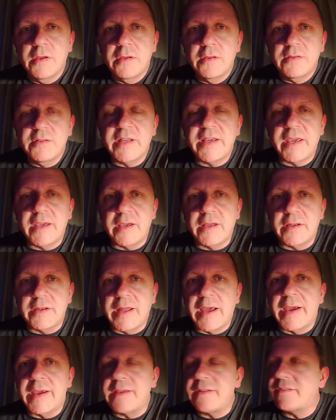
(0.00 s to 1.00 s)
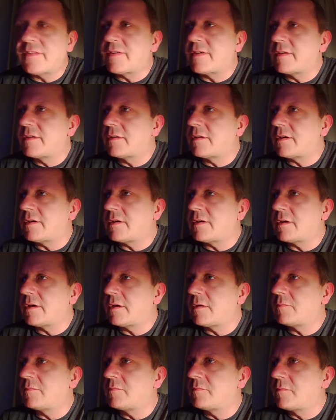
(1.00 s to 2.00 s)
digging at night.
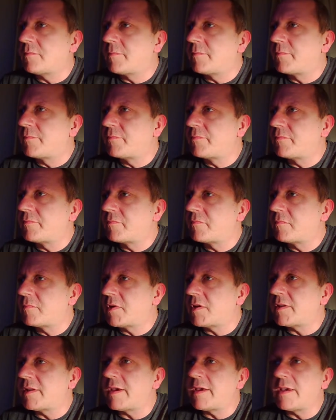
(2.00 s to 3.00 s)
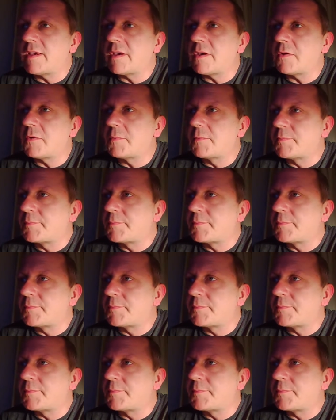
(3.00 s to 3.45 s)
But there you go.